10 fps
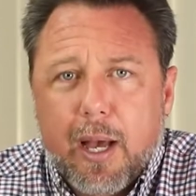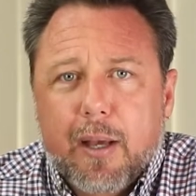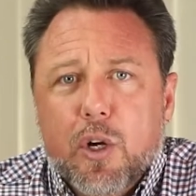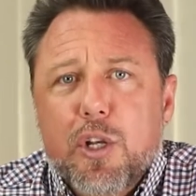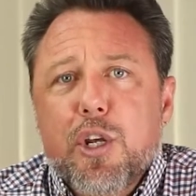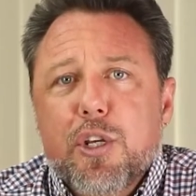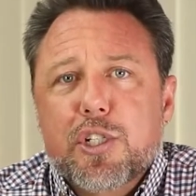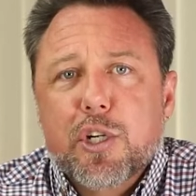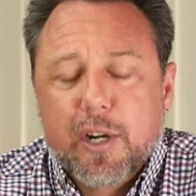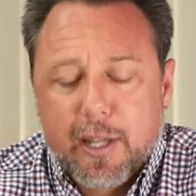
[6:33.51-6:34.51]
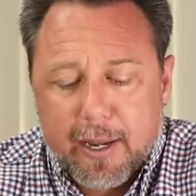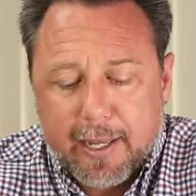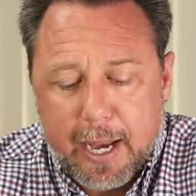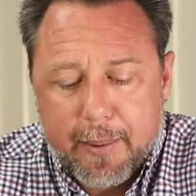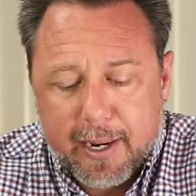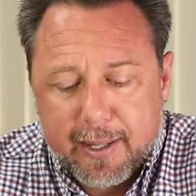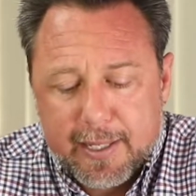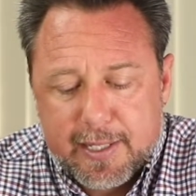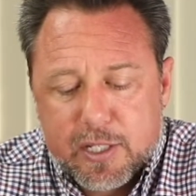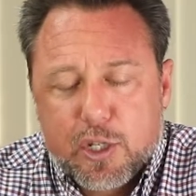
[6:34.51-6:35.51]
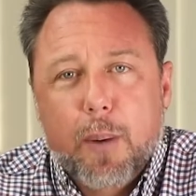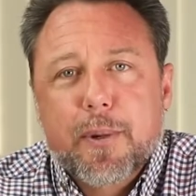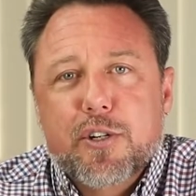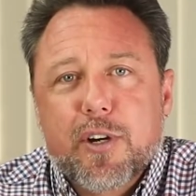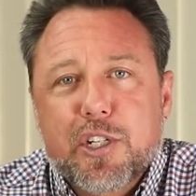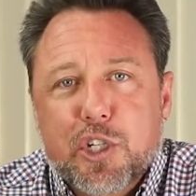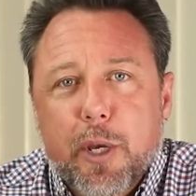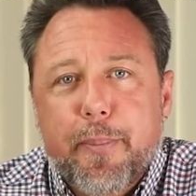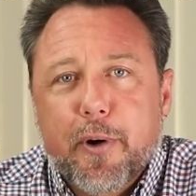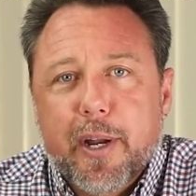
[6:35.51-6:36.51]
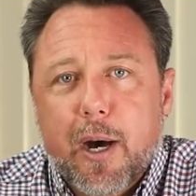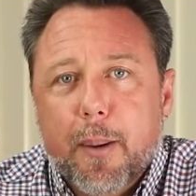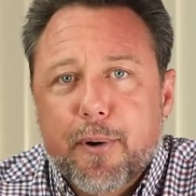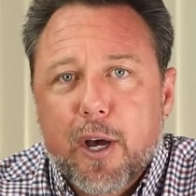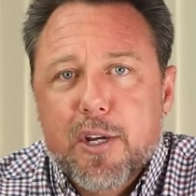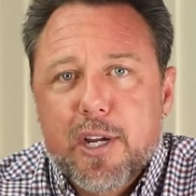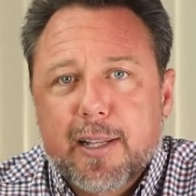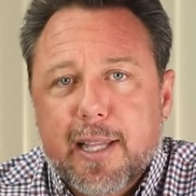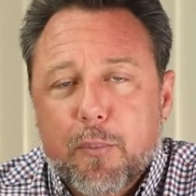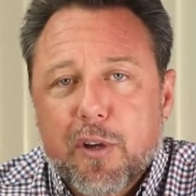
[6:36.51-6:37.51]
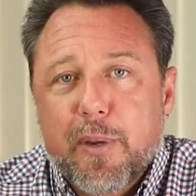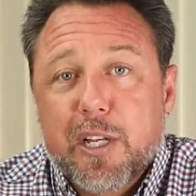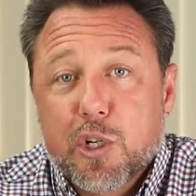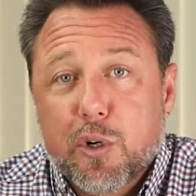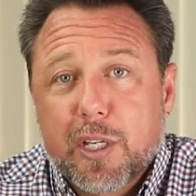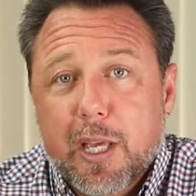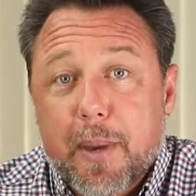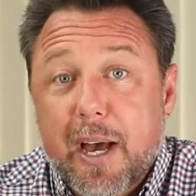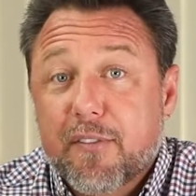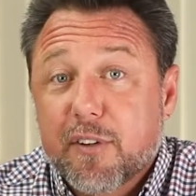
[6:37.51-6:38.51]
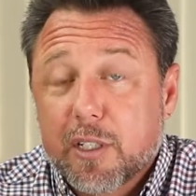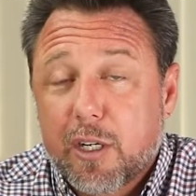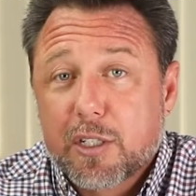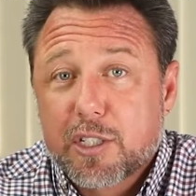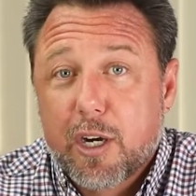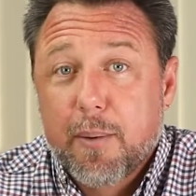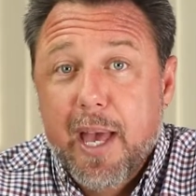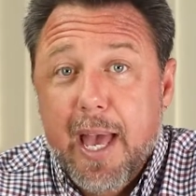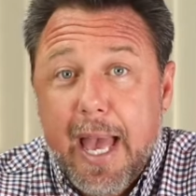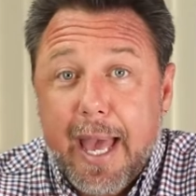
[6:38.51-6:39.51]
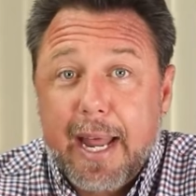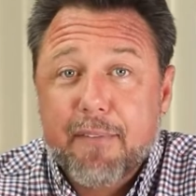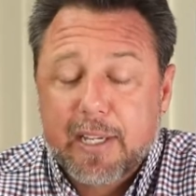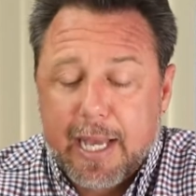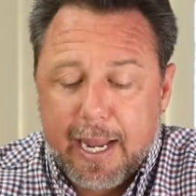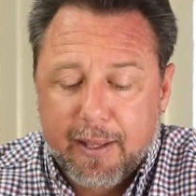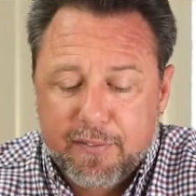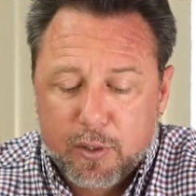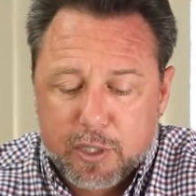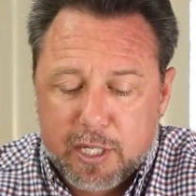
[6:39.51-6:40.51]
A good news story, though, to come out of this is Copper String 2.0, a project that we've been talking about for a long time and advocating for